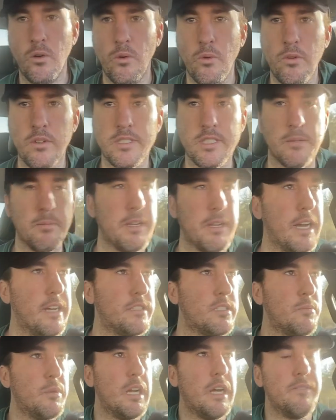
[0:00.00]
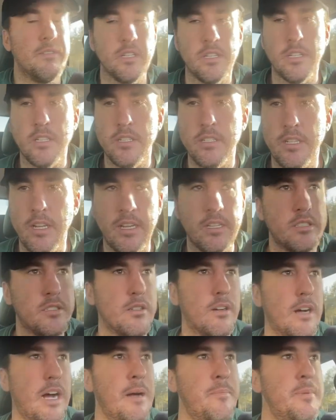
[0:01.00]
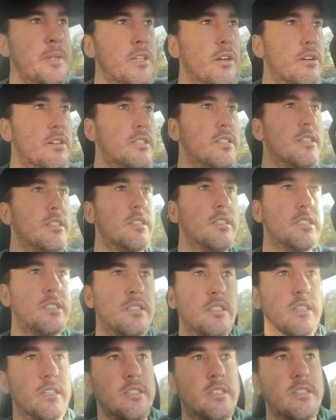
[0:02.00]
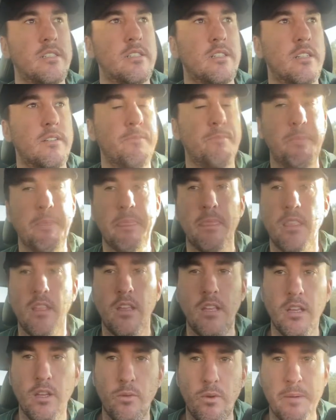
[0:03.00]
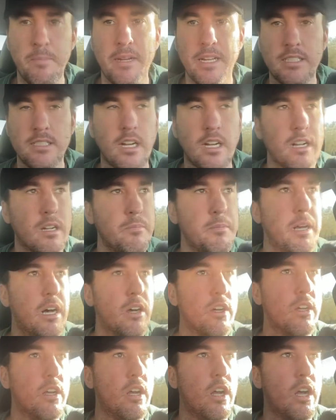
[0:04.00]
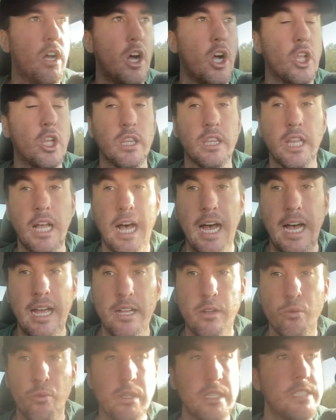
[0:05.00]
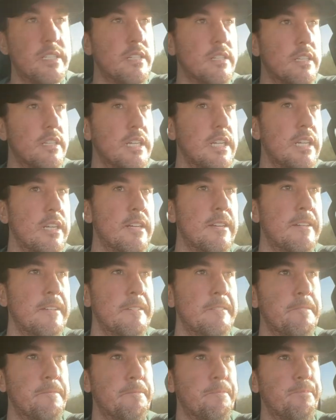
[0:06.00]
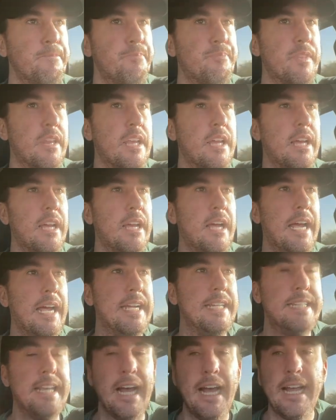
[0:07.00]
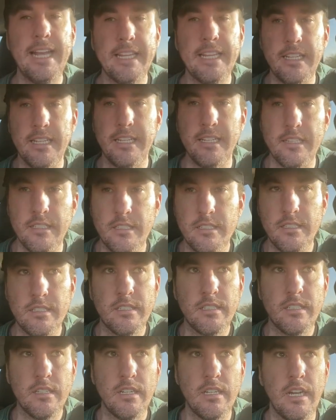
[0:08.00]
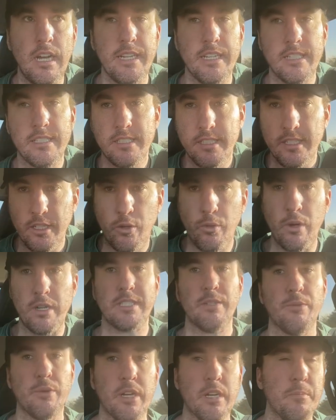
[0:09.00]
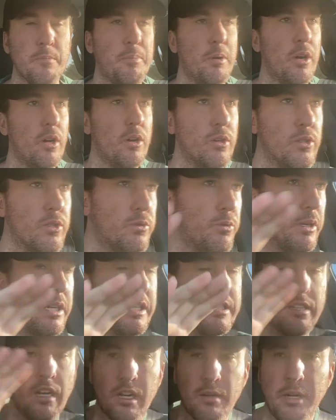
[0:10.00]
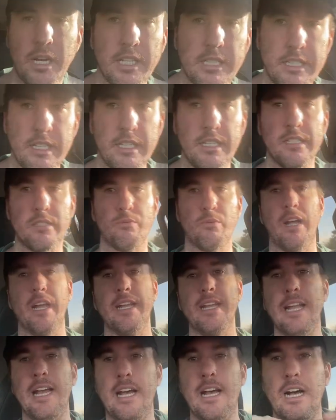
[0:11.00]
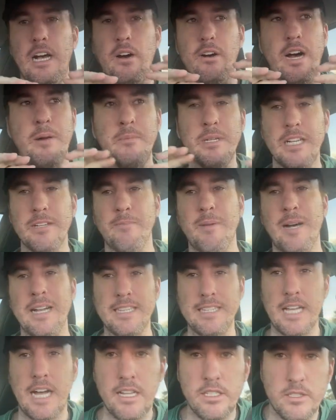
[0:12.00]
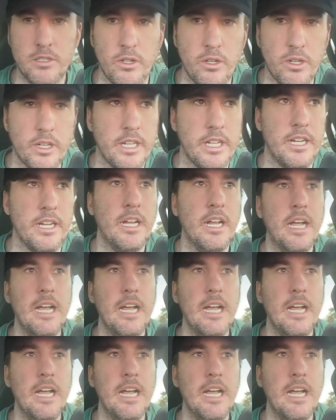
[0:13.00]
What's up guys, hope you're having a good day. So I've been noticing this, this, what I'm about to talk about a lot recently. And that is, and this is the question we're gonna pose. We're gonna talk about this right now. I'm gonna give my thoughts on it.